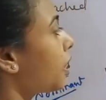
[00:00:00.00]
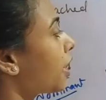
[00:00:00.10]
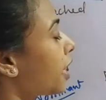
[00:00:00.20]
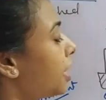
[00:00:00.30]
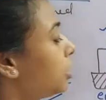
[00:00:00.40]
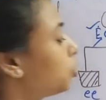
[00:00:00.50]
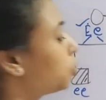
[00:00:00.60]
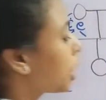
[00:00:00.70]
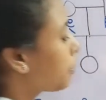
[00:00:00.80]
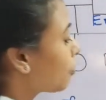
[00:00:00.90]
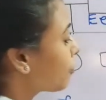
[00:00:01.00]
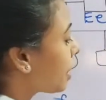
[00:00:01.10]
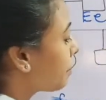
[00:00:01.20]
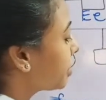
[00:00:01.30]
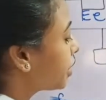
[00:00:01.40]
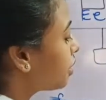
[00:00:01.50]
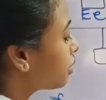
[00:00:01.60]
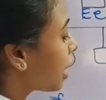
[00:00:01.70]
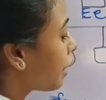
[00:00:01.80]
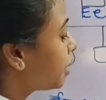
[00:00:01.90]
Again two type of
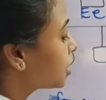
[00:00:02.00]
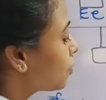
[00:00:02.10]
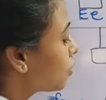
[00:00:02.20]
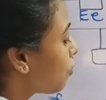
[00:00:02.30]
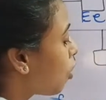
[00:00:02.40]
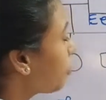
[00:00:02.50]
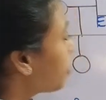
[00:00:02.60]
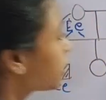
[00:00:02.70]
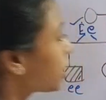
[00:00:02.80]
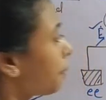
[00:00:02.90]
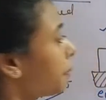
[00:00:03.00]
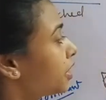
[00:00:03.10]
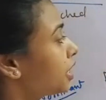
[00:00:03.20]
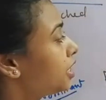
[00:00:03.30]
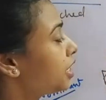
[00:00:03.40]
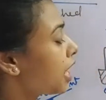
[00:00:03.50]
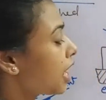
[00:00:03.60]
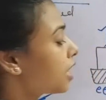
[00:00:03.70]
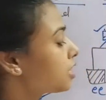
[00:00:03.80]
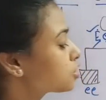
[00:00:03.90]
gametes will form, capital E
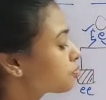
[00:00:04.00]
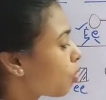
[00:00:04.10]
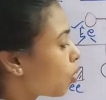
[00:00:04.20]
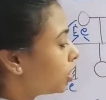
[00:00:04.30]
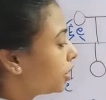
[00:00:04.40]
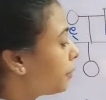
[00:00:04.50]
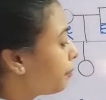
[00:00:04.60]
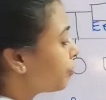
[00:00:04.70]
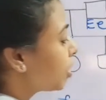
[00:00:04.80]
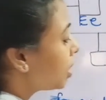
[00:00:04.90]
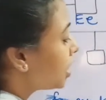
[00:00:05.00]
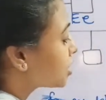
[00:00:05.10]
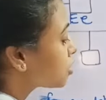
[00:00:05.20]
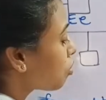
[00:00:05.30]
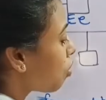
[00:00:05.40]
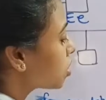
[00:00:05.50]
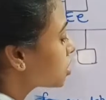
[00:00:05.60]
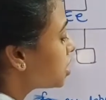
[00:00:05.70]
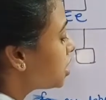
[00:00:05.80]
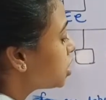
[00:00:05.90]
and small e. Let's
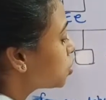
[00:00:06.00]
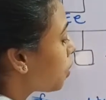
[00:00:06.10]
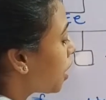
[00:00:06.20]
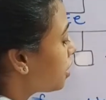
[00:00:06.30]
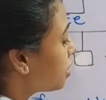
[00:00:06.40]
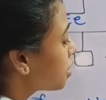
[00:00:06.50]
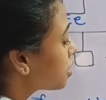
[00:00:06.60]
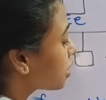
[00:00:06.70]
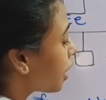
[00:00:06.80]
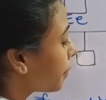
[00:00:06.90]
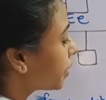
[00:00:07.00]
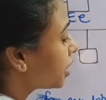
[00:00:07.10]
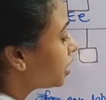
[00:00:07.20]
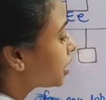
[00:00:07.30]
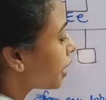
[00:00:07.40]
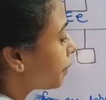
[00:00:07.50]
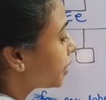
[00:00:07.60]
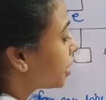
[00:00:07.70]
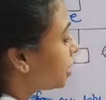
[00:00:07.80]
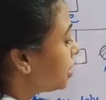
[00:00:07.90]
cross each one, capital E,
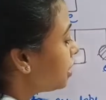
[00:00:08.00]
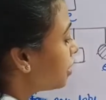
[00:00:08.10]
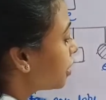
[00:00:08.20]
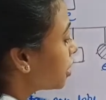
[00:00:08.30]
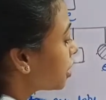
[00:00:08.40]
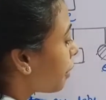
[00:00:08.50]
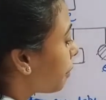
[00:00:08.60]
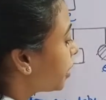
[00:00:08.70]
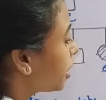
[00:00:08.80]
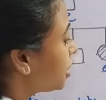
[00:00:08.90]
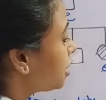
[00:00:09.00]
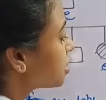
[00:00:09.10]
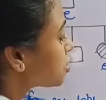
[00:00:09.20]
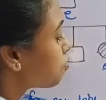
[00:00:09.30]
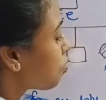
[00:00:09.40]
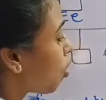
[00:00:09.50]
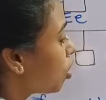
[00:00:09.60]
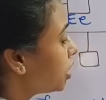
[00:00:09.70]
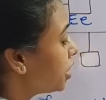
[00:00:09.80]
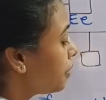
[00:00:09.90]
capital E,
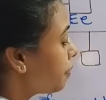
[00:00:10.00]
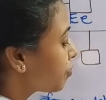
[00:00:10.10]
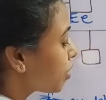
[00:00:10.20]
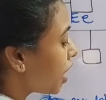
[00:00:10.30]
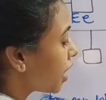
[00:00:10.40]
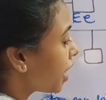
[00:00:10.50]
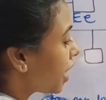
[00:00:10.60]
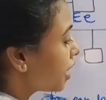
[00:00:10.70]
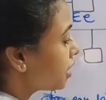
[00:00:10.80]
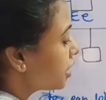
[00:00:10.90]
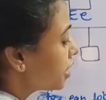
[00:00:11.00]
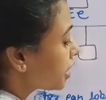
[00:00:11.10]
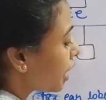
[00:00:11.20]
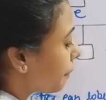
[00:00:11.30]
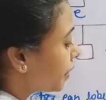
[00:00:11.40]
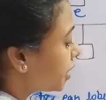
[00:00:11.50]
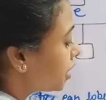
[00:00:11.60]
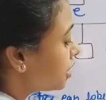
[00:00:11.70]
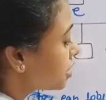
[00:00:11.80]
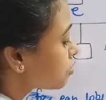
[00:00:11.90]
small e. Again
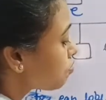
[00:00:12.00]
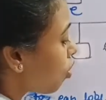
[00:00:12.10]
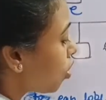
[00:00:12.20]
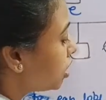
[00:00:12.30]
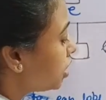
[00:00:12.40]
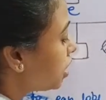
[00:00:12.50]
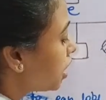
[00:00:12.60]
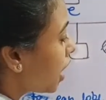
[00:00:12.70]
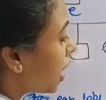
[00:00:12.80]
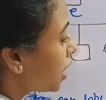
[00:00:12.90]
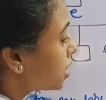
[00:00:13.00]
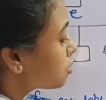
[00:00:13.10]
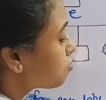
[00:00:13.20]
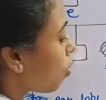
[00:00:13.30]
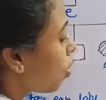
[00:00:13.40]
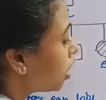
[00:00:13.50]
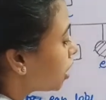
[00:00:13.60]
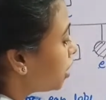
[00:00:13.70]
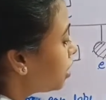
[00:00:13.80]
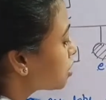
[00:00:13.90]
capital E, small e, and small
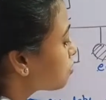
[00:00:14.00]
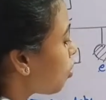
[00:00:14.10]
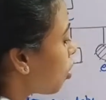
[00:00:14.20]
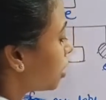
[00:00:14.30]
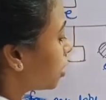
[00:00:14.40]
e, small